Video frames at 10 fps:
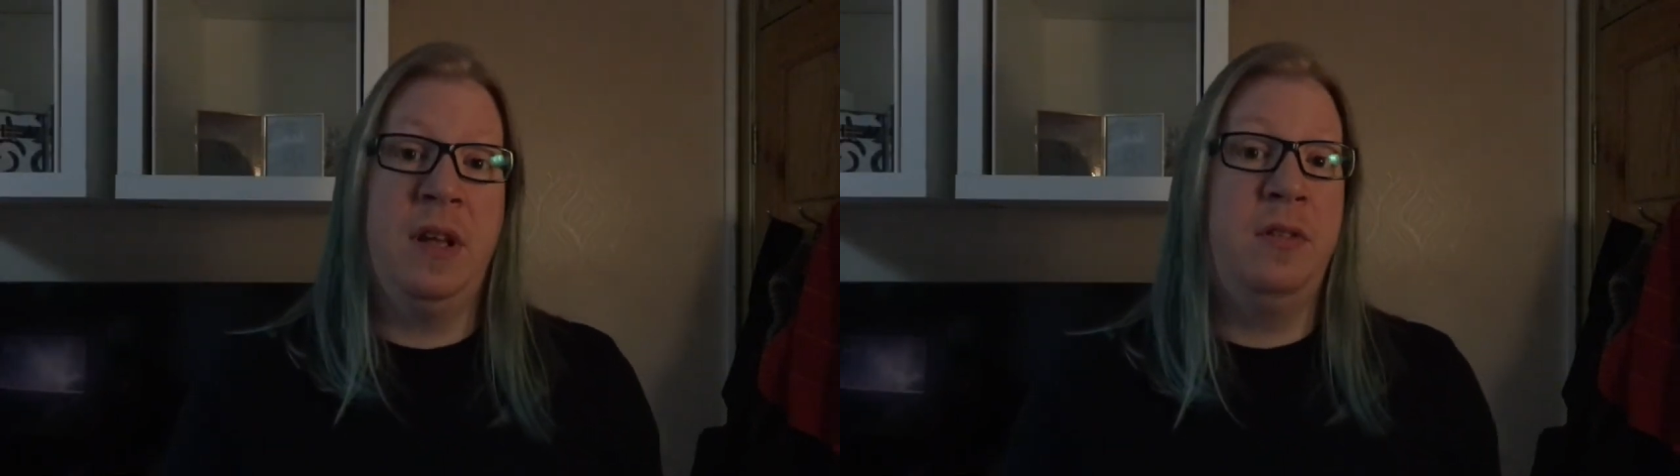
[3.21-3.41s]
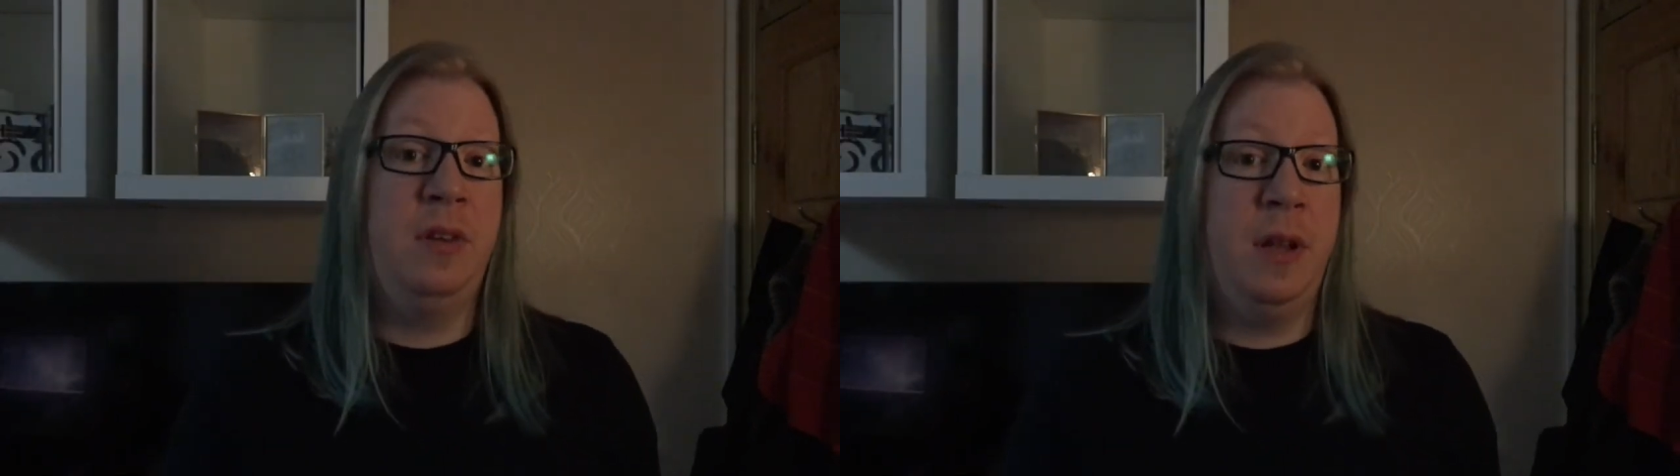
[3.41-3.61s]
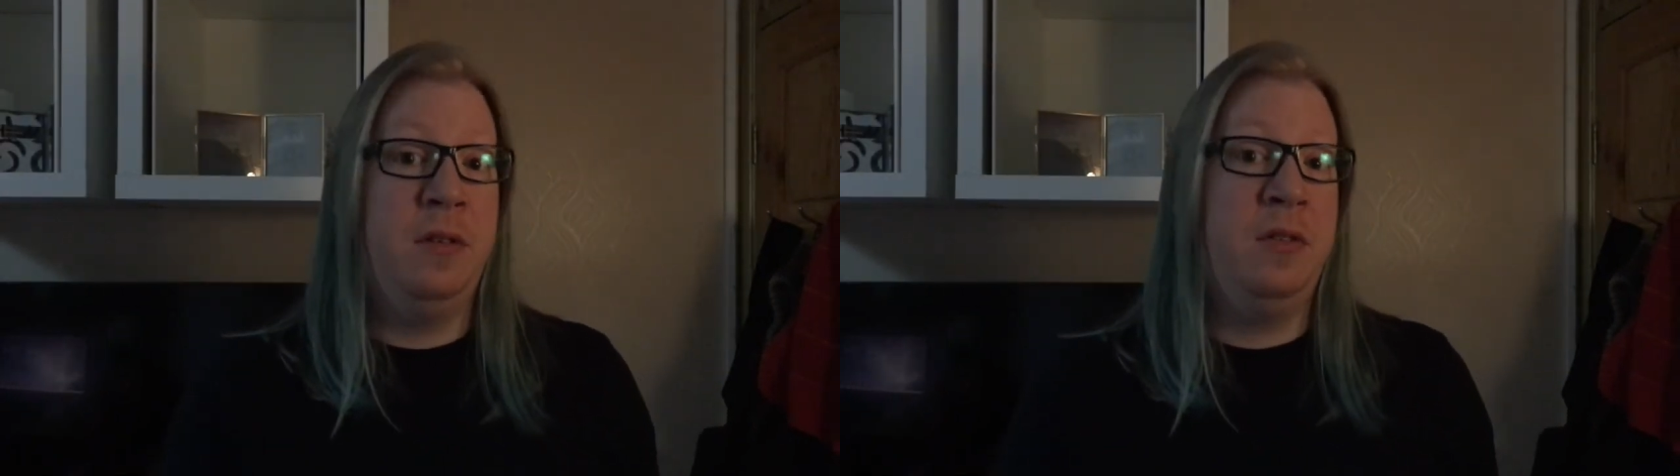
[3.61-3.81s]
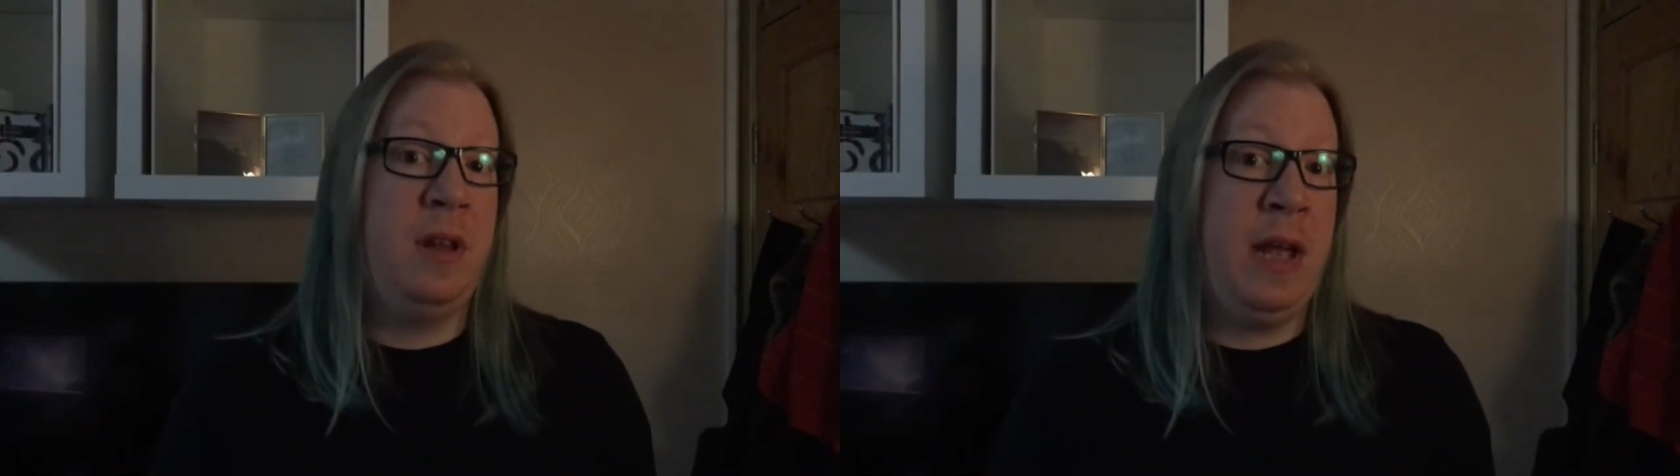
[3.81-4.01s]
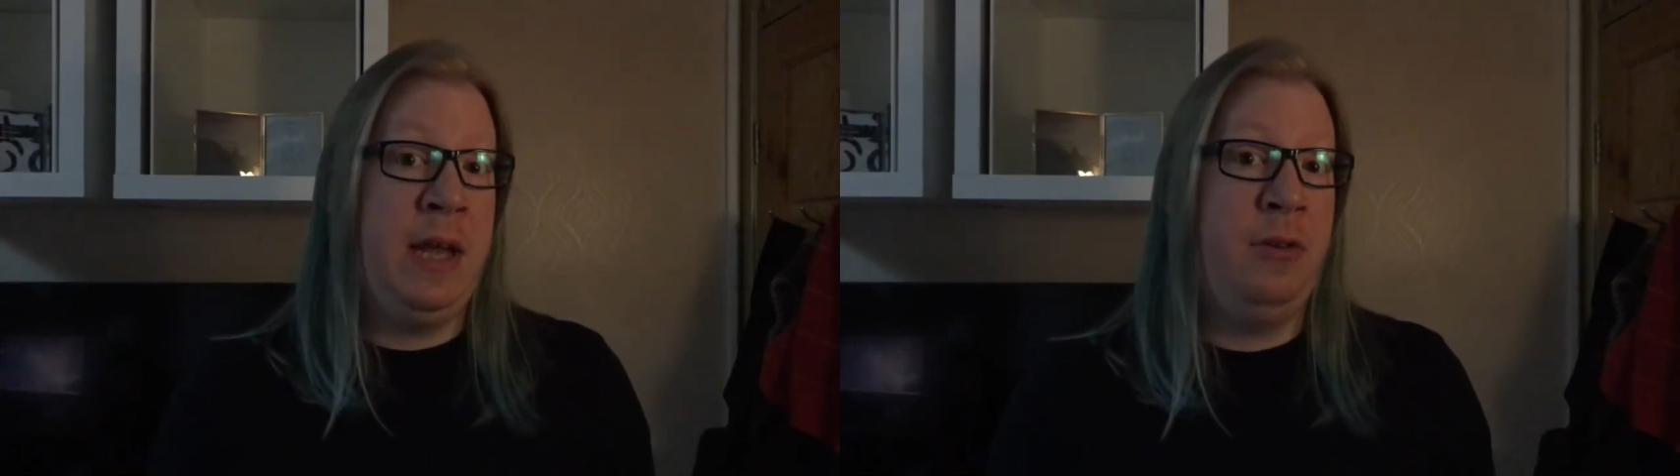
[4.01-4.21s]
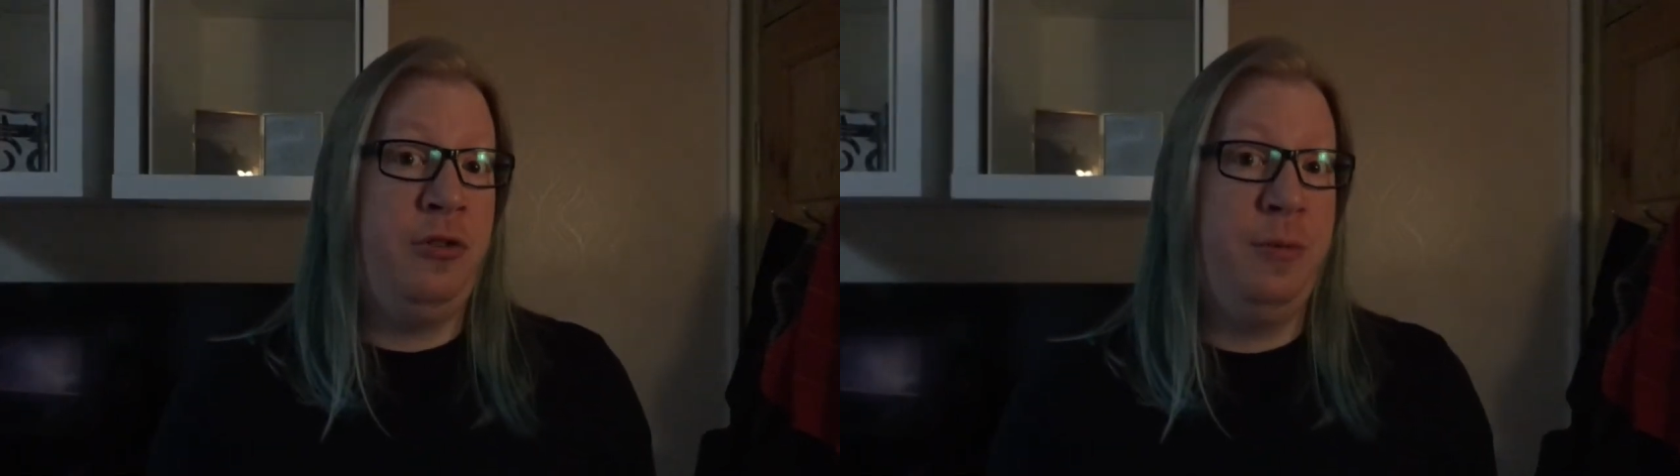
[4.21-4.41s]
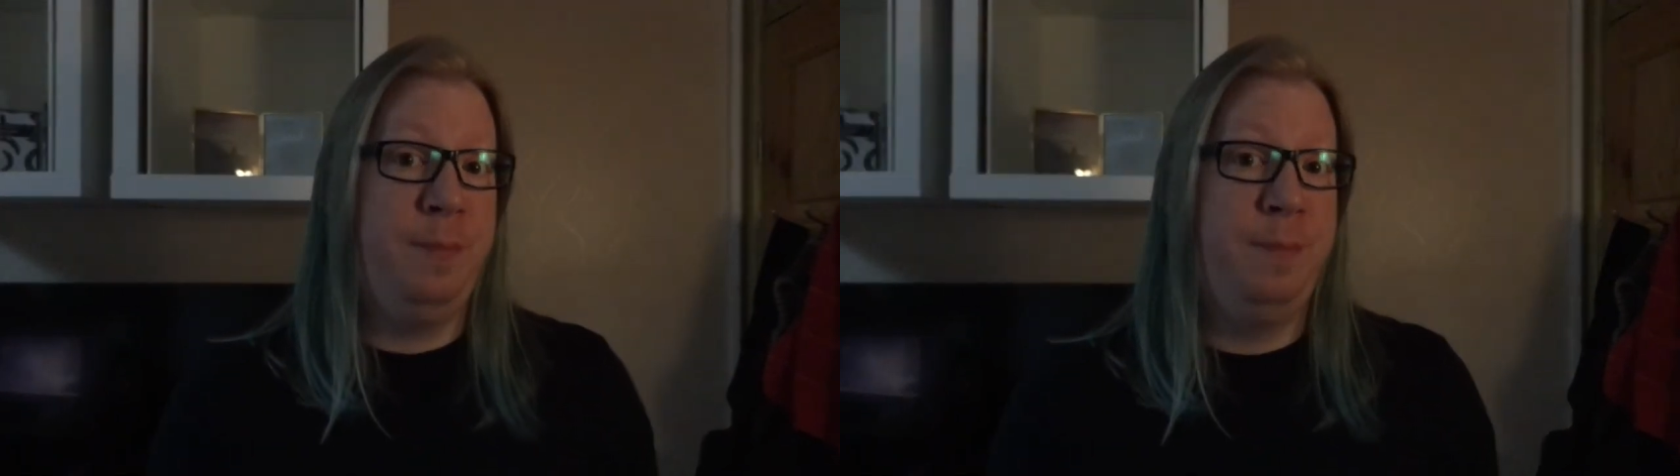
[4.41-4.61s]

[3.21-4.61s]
that set the stage.